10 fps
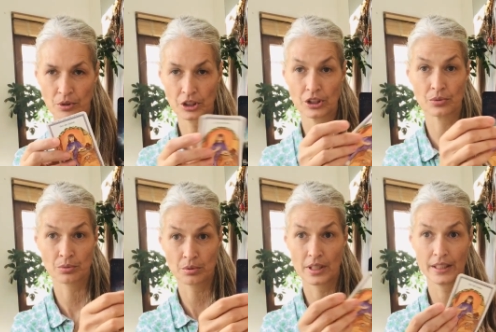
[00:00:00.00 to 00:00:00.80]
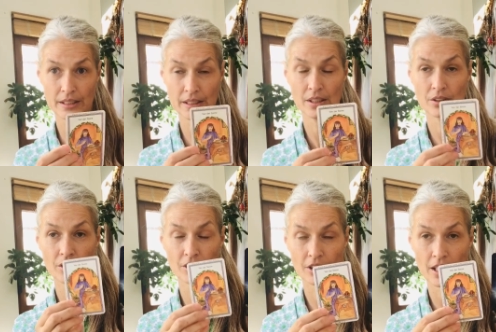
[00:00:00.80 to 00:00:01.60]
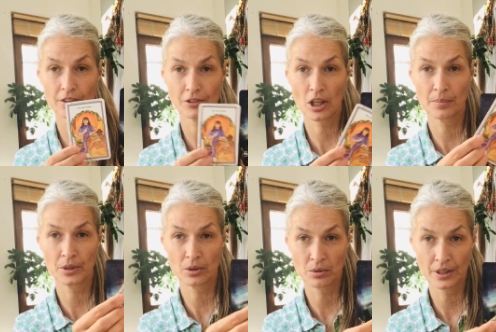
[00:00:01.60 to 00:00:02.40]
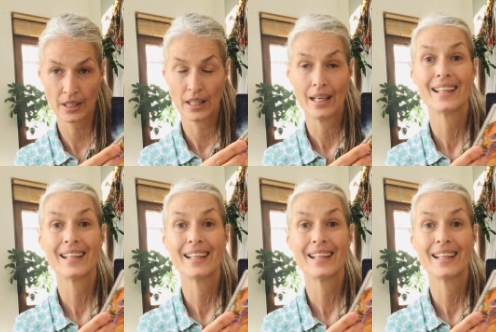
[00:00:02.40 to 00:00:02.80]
which is right here, the sun of Capricorn.